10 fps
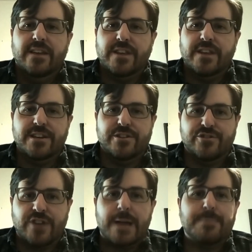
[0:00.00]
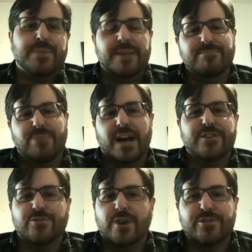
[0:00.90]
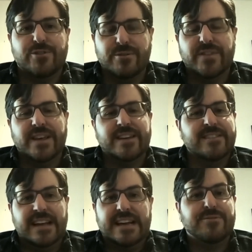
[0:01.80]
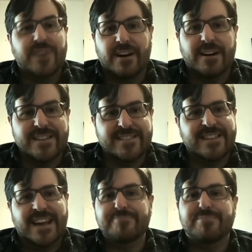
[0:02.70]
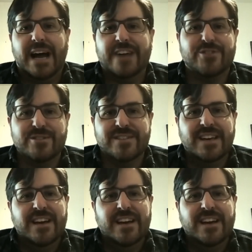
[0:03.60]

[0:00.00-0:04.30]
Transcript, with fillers: the shape and body structure of things like ferrets and badgers